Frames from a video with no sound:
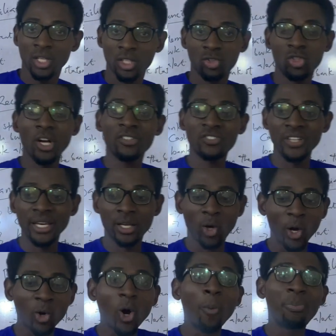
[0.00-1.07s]
It's just a
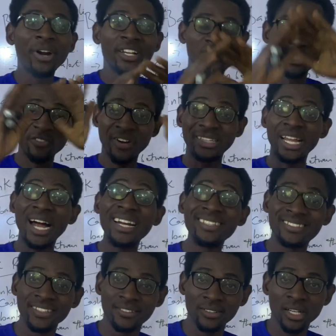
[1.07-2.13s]
comprehensive
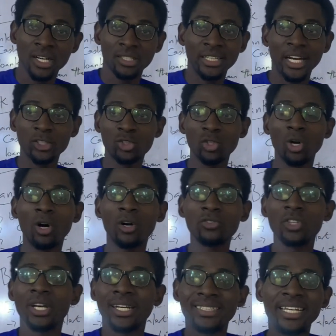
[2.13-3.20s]
analysis that shows
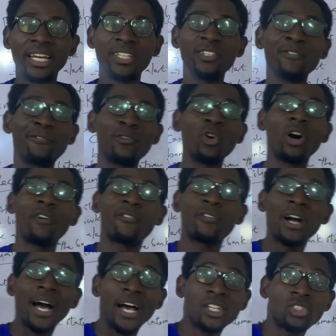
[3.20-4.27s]
the inflow of
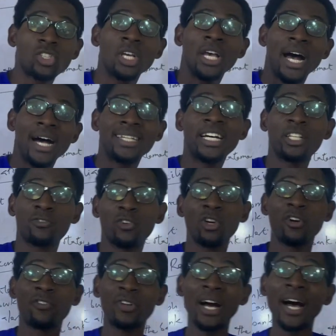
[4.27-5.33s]
cash and the outflow
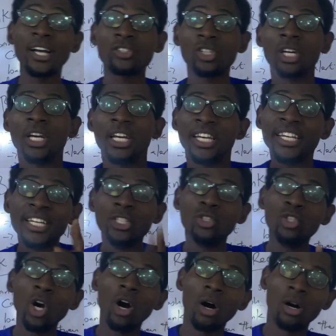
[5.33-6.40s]
of cash in
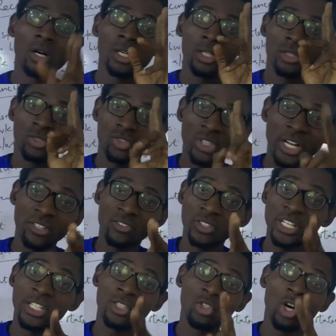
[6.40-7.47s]
your
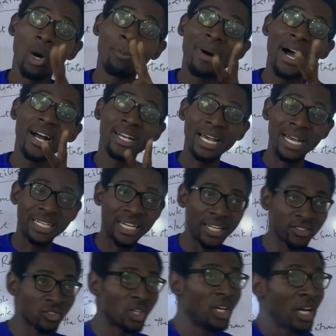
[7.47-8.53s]
bank account.
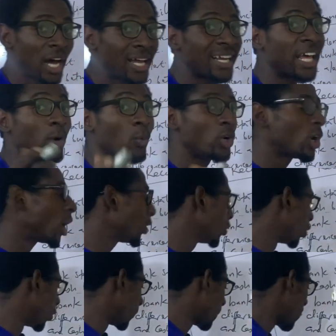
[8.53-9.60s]
And like we all
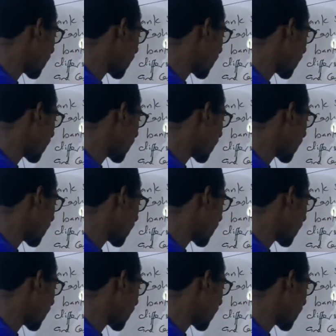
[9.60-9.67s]
know